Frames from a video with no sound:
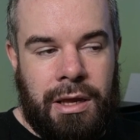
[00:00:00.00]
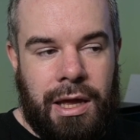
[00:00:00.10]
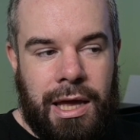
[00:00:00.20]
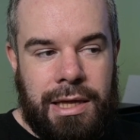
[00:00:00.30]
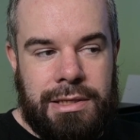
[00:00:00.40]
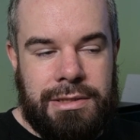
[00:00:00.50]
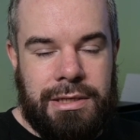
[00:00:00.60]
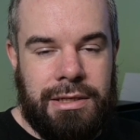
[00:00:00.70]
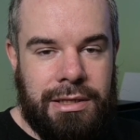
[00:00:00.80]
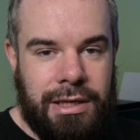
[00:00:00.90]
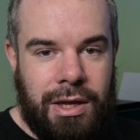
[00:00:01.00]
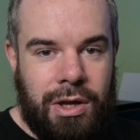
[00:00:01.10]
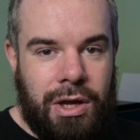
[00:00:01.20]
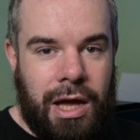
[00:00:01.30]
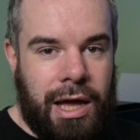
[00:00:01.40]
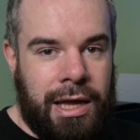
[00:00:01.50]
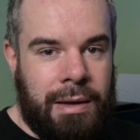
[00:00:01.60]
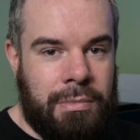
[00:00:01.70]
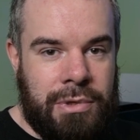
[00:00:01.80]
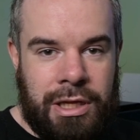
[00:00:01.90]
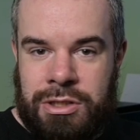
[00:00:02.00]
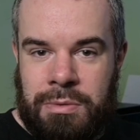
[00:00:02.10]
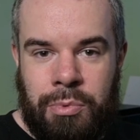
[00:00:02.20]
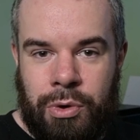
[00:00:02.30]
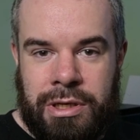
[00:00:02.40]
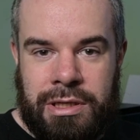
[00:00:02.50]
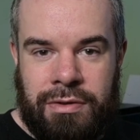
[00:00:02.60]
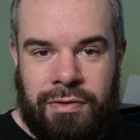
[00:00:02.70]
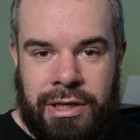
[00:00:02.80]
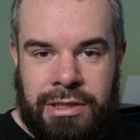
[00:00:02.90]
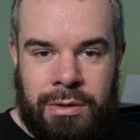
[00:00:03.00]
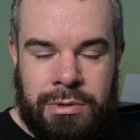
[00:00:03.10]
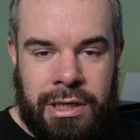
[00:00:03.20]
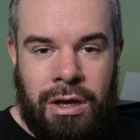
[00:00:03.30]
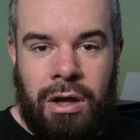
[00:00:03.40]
and at some point in the flight I was like,